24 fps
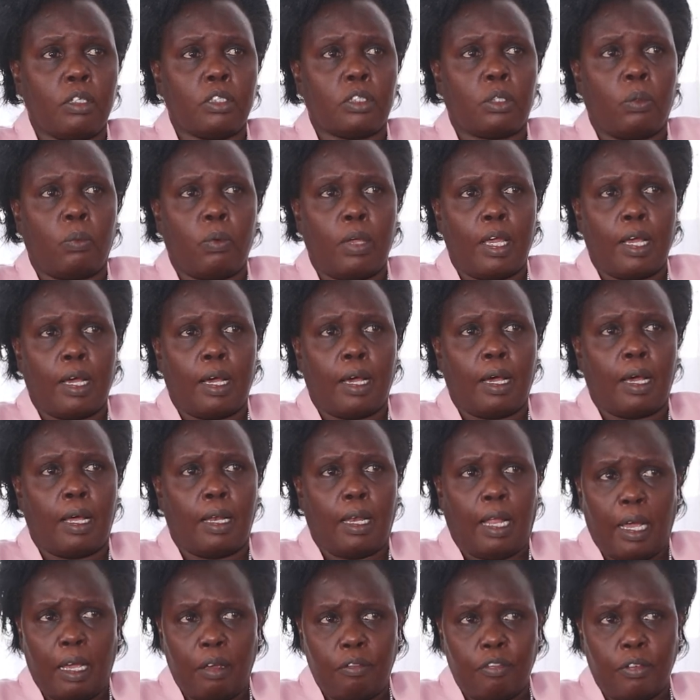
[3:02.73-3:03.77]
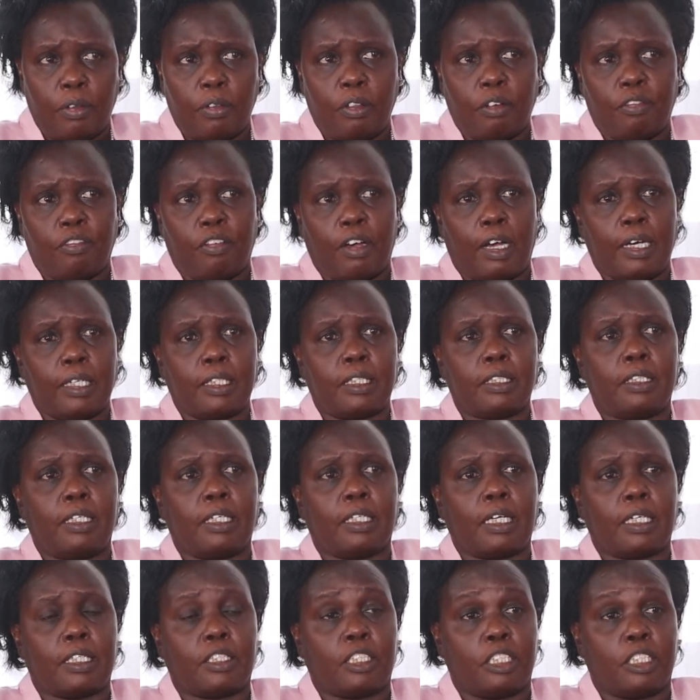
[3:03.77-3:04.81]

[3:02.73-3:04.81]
So we are alive to the fact that a